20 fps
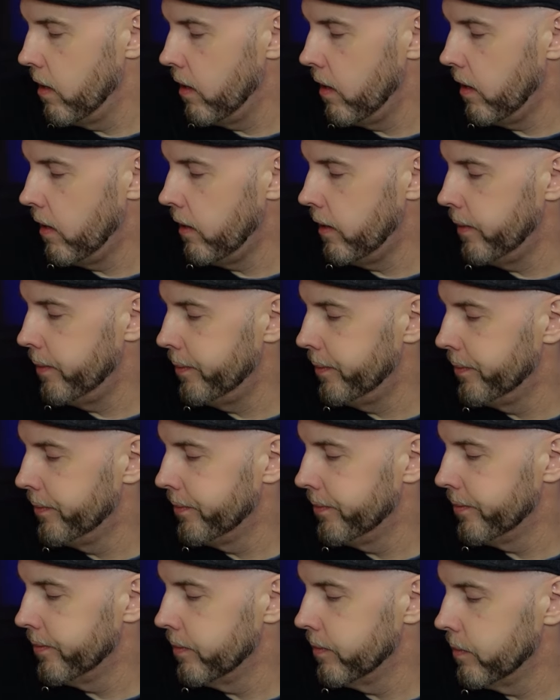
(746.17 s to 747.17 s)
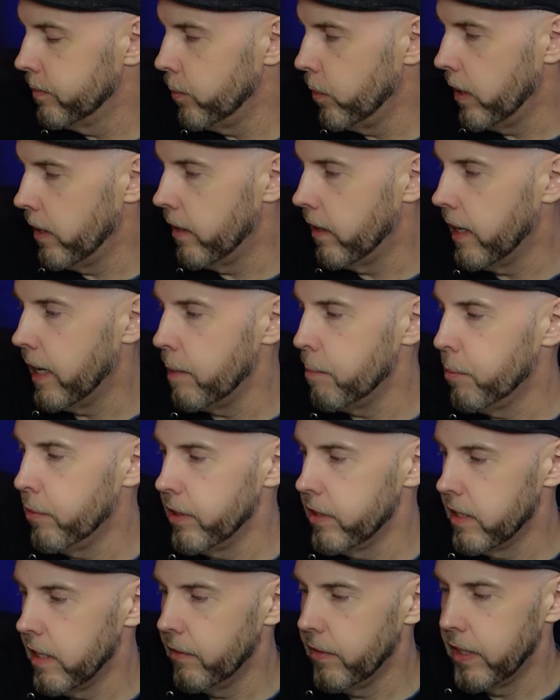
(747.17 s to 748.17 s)
one of the high
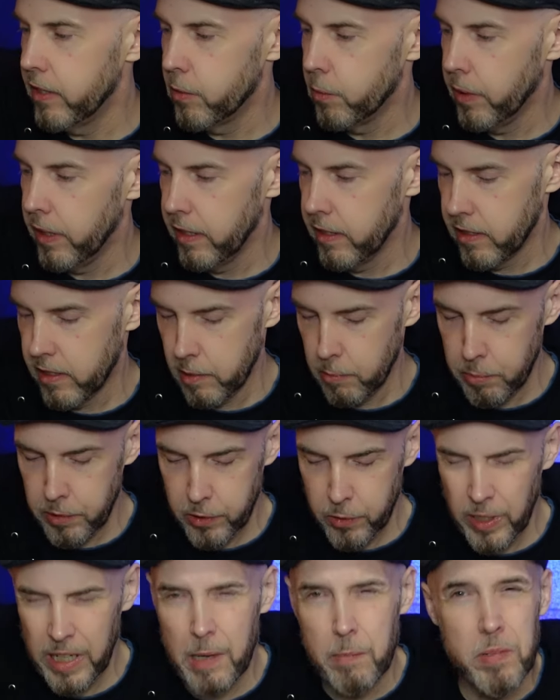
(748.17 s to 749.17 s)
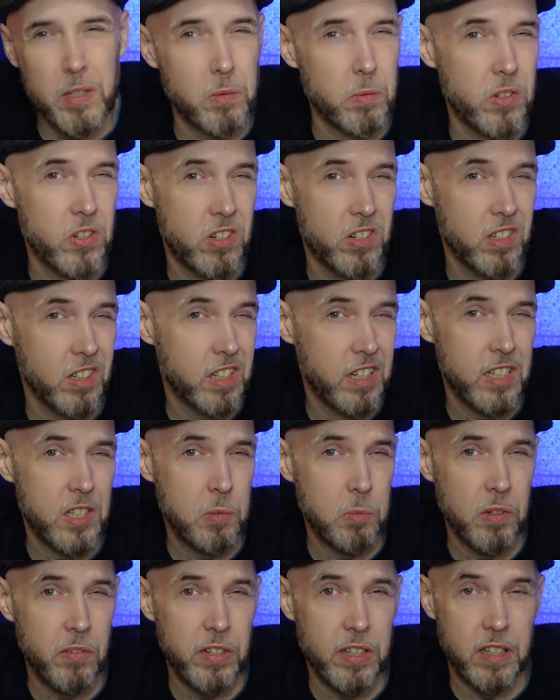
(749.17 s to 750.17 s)
points of it, as well as the Blue Apes, which is a
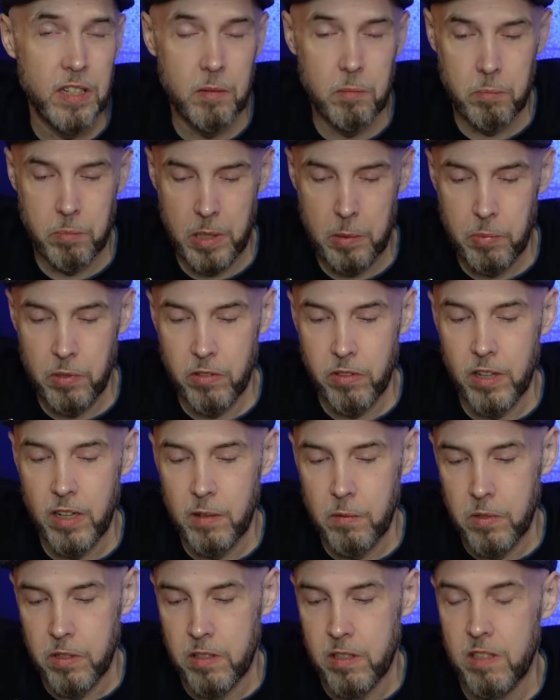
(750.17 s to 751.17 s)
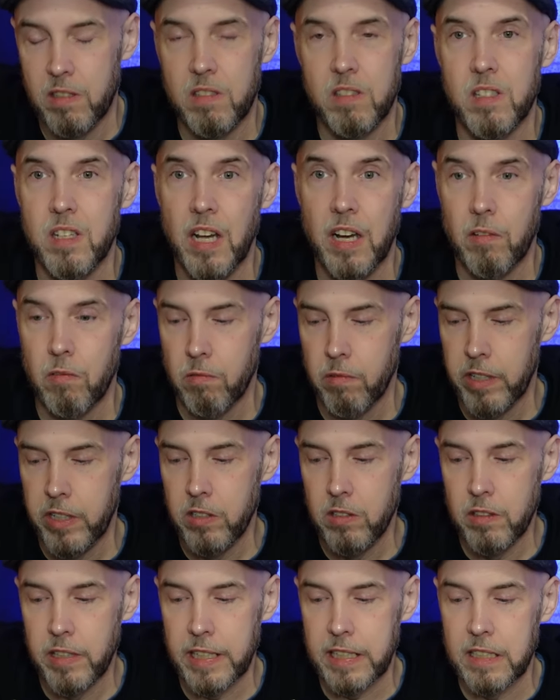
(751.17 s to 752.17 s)
kids movie that people thought was not
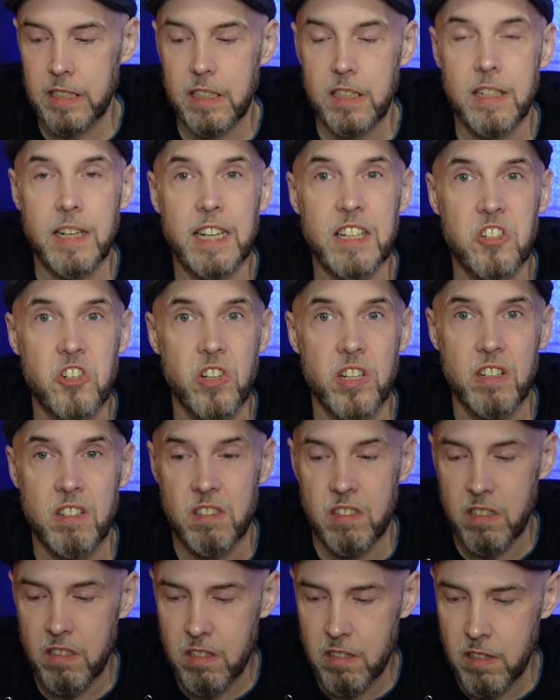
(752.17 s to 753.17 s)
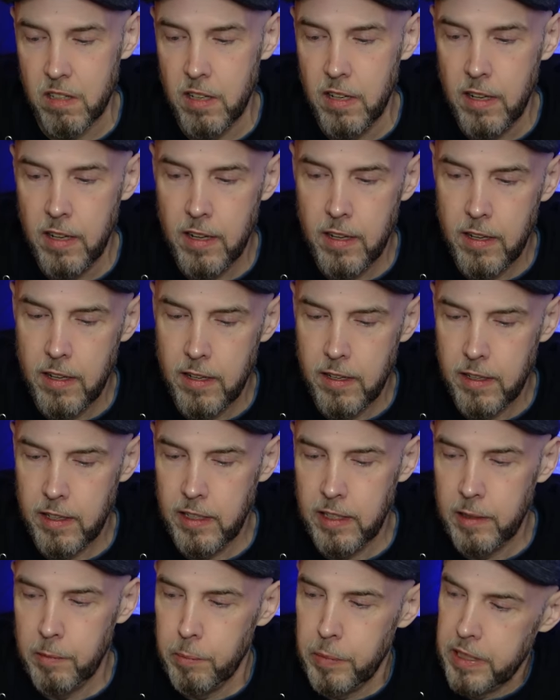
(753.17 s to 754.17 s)
real, like it didn't actually exist.
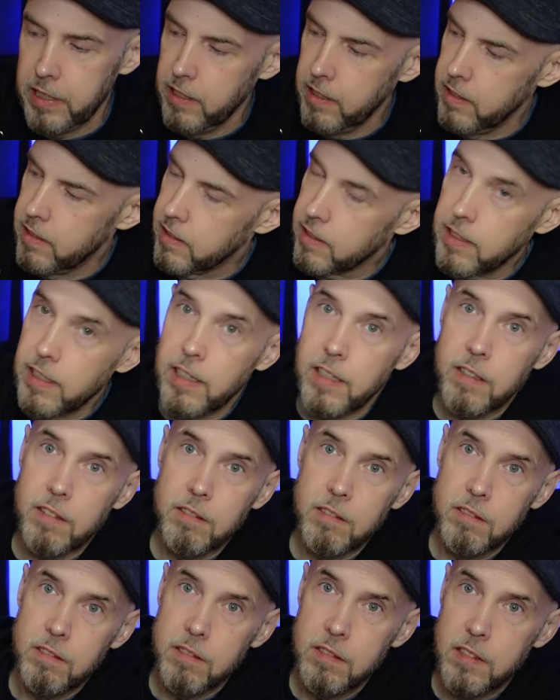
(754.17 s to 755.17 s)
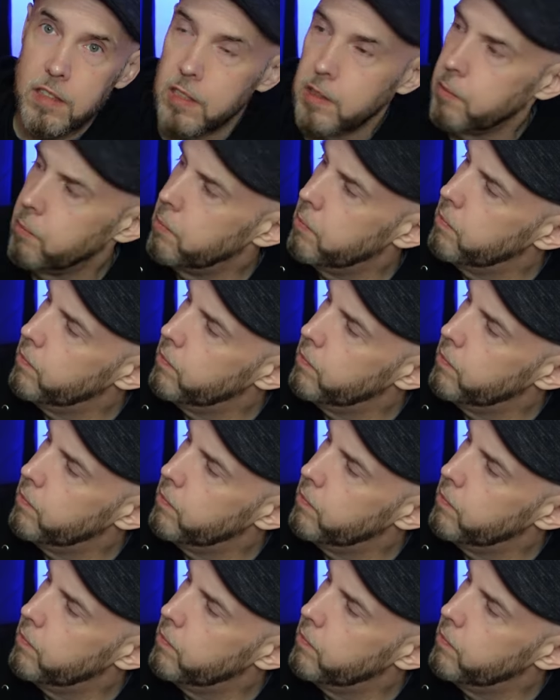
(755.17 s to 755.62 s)
But then it's got a